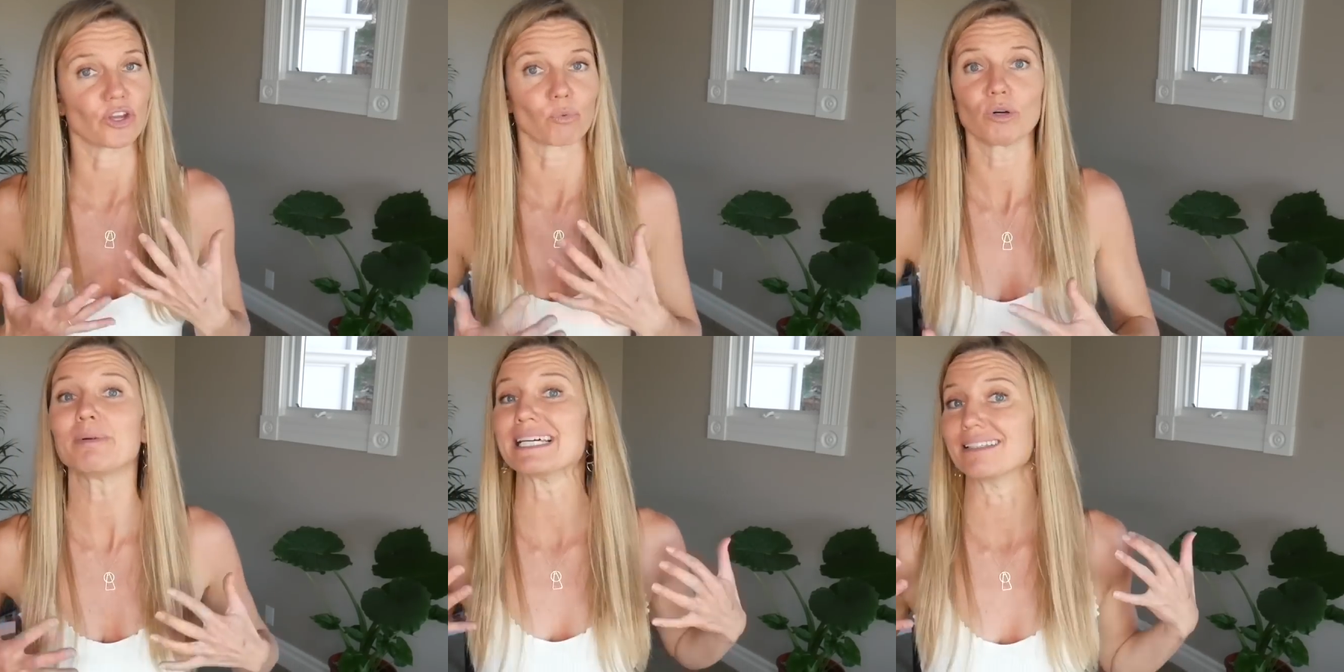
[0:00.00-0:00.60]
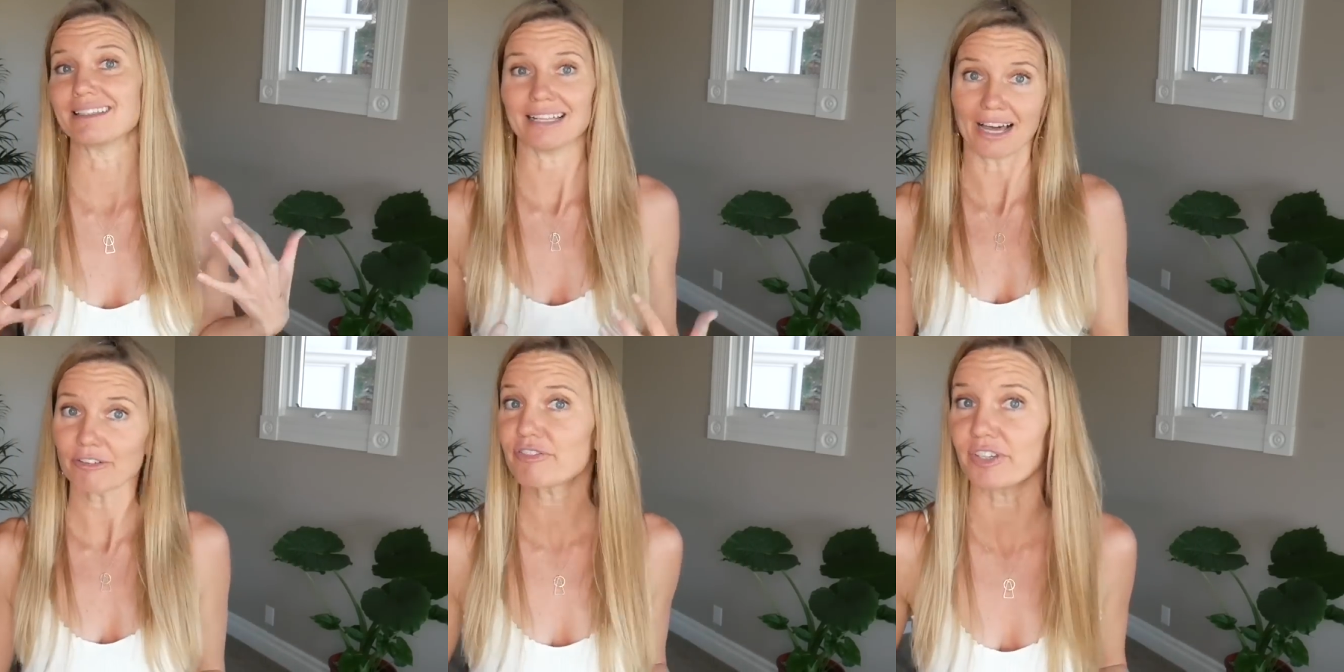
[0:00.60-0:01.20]
There will be a
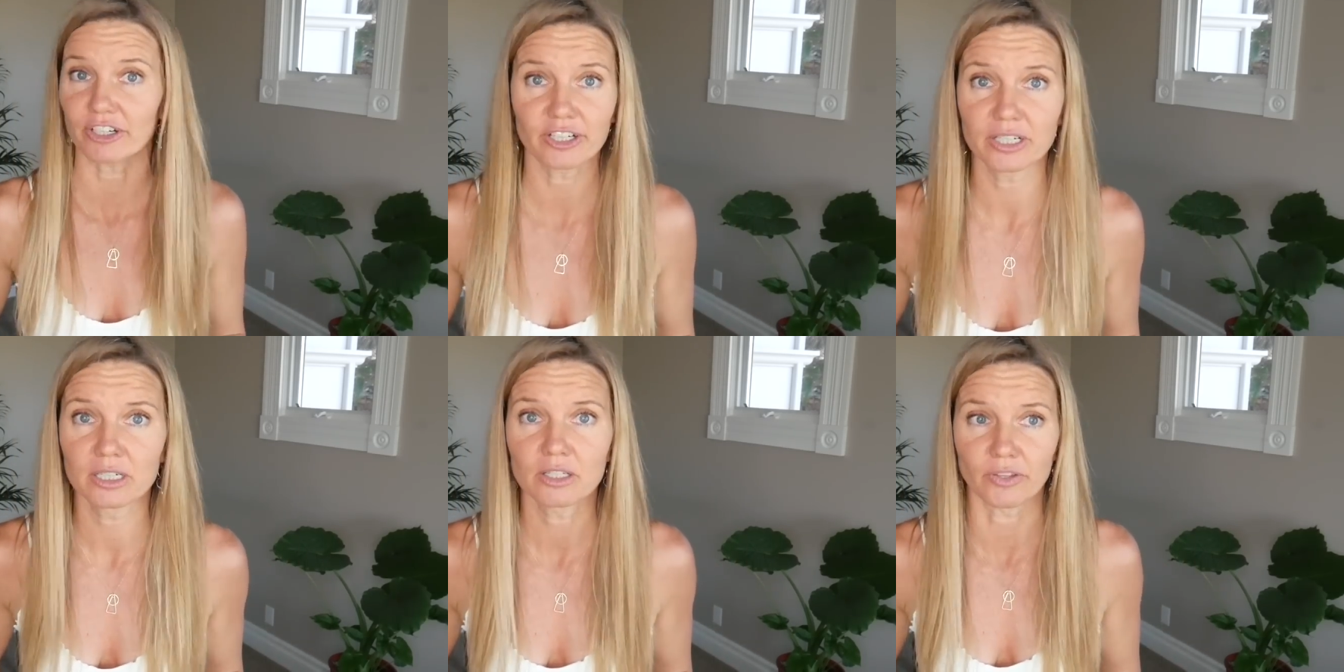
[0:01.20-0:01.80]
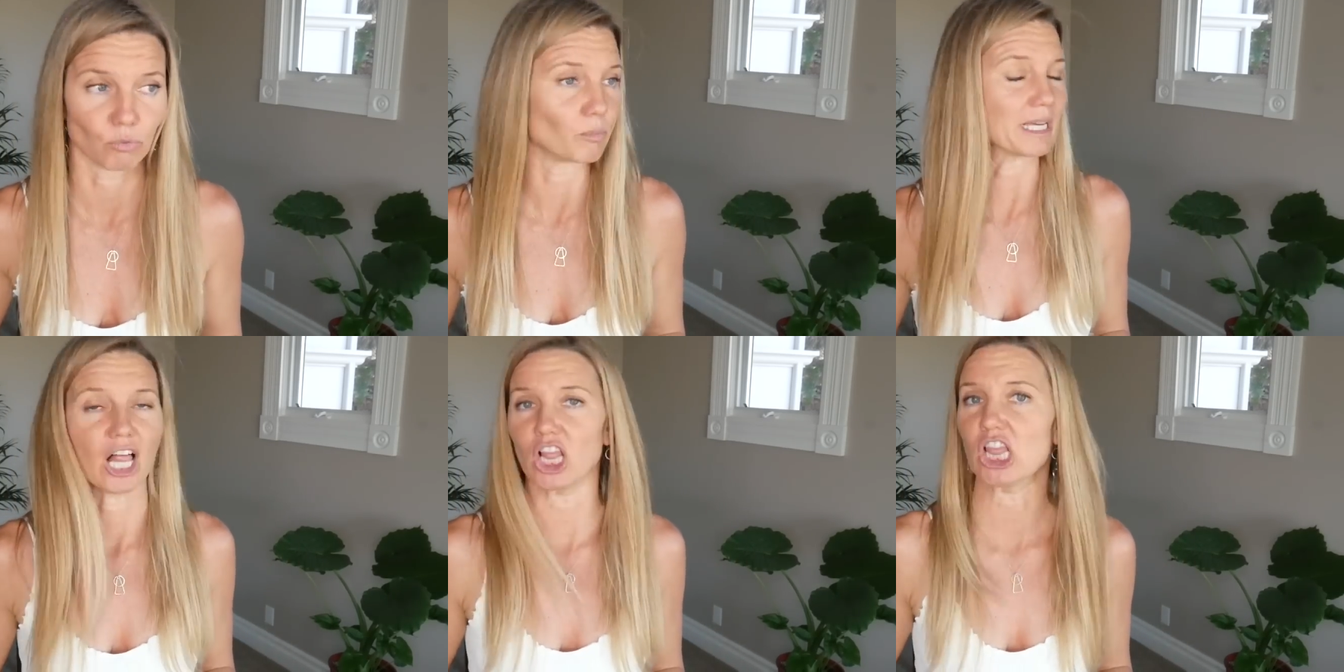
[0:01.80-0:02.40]
lot of fear there will be
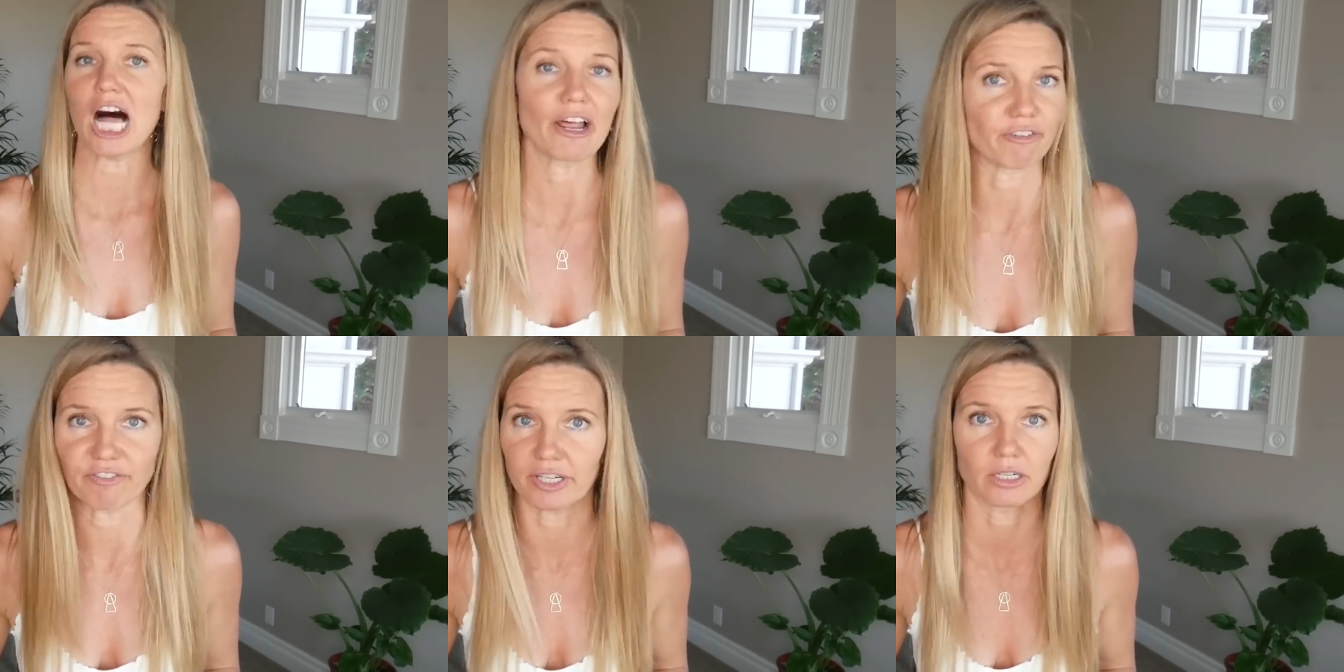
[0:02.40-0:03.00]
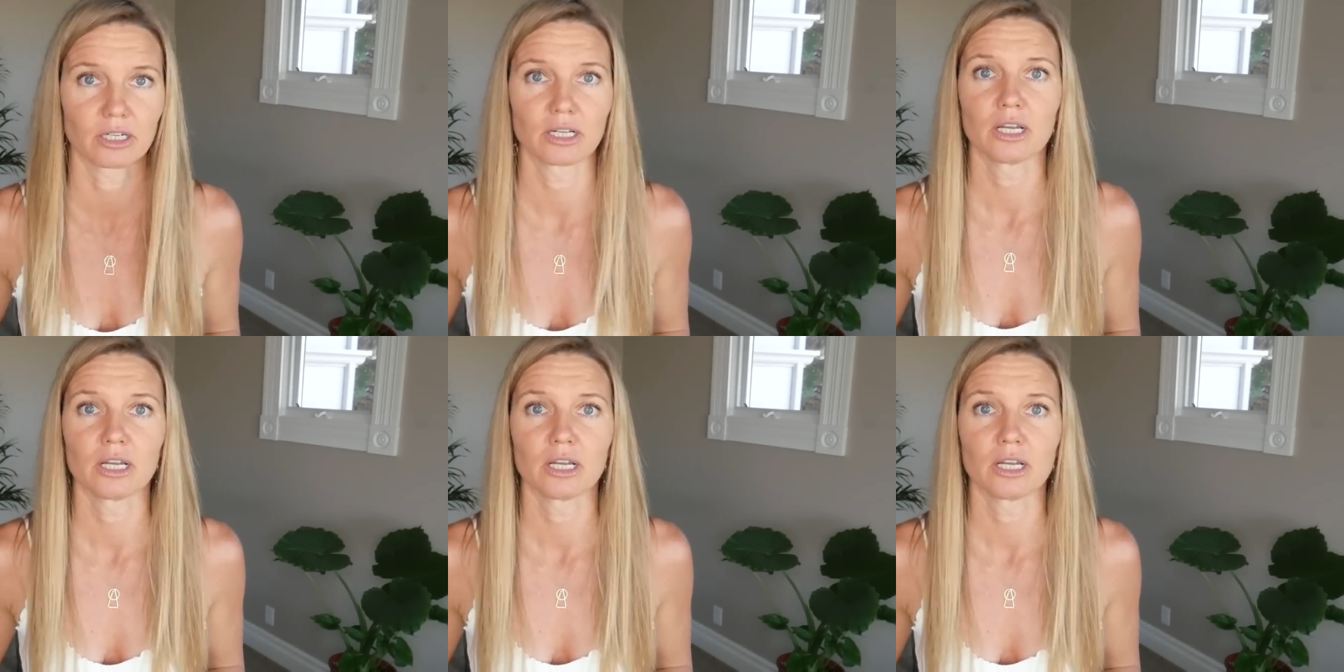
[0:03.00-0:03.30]
a lot of fear.